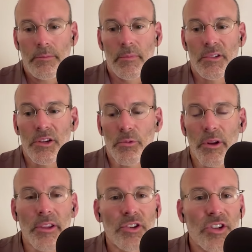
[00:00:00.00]
to
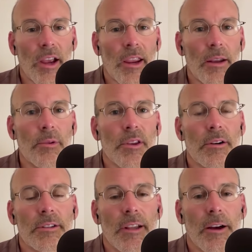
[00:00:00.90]
really check in with
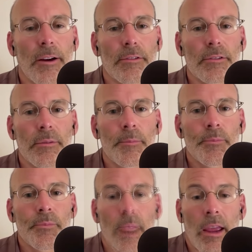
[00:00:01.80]
ourselves
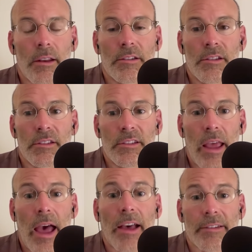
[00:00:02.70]
to
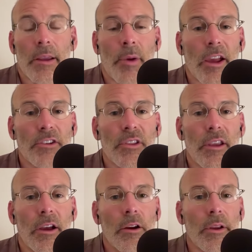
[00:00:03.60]
ask am i actually
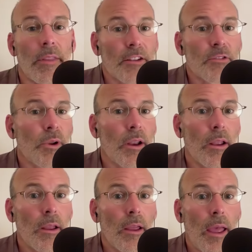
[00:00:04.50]
hungry that's what
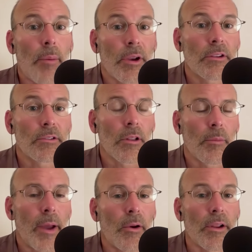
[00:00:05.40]
habit is all
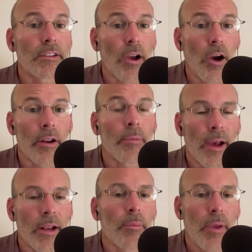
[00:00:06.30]
about is
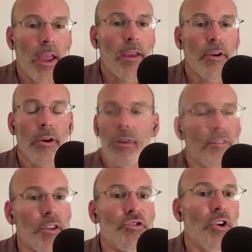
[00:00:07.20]
automatic behavior
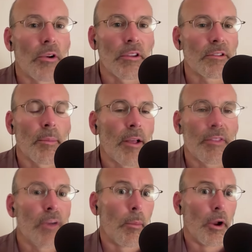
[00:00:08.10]
the joke is about
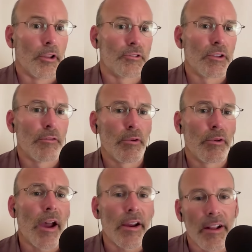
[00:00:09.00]
this i'm on a seafood
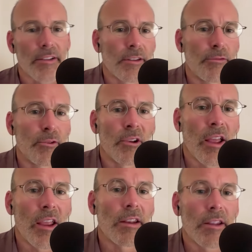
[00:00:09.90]
diet i see food and i
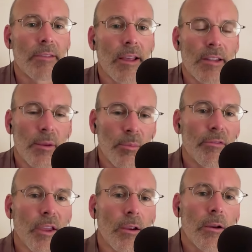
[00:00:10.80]
eat it that type of
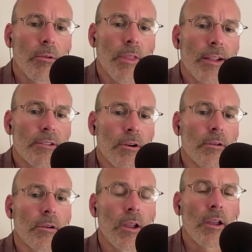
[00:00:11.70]
thing well that's
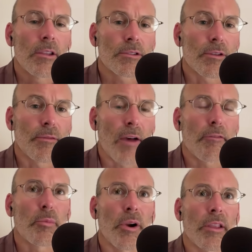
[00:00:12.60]
our survival brain